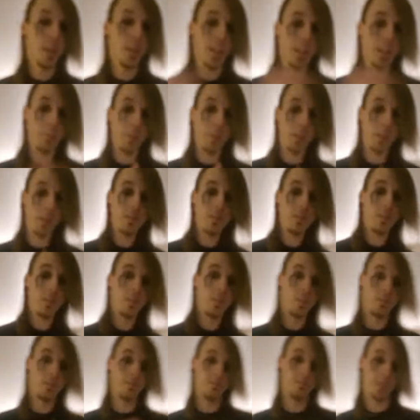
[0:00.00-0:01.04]
enemies,
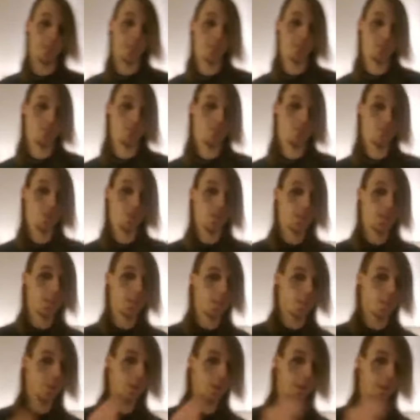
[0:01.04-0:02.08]
your friends,
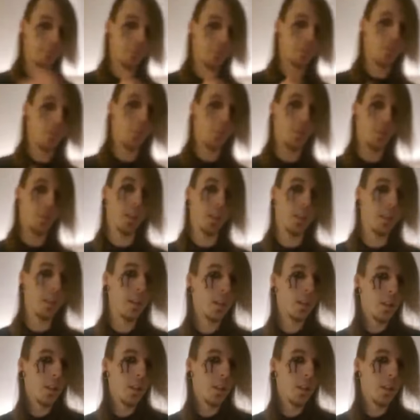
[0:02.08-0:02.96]
your in-between.